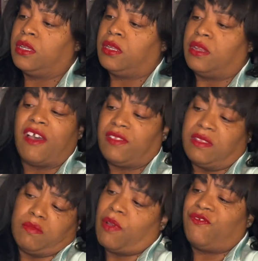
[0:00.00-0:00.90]
not
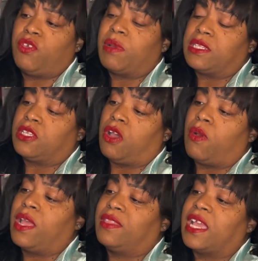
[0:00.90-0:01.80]
a few months ago,
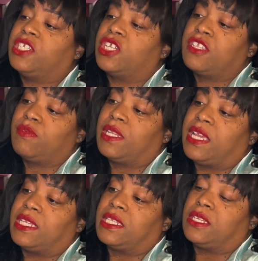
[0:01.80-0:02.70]
they just
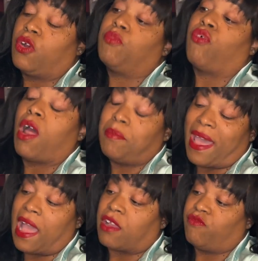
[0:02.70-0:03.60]
released or brought back,